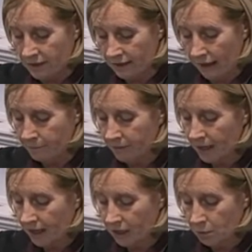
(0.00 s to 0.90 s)
Salaam,
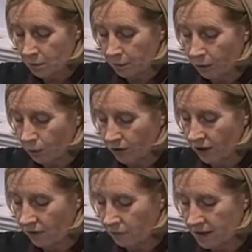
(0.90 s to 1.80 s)
and to implore the
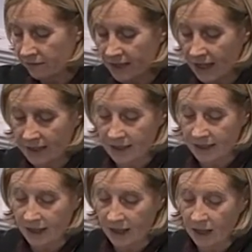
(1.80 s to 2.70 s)
Government of
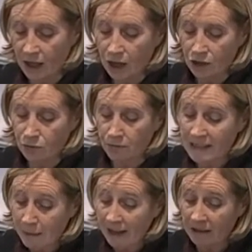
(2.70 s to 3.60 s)
Tanzania to
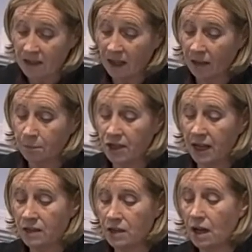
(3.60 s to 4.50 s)
respect and
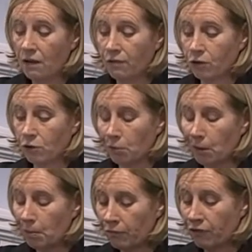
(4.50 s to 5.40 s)
protect
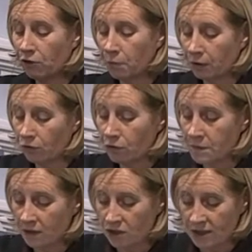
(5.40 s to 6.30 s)
vulnerable groups
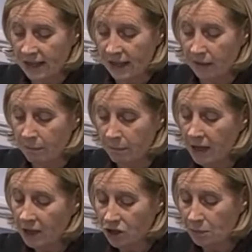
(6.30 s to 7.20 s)
such as the
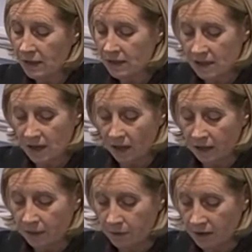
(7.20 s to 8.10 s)
LGBTI
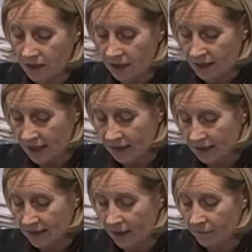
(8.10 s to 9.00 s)
community in
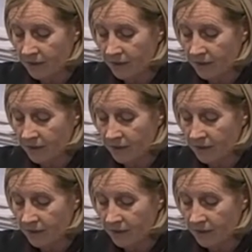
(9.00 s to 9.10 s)
Tanzania.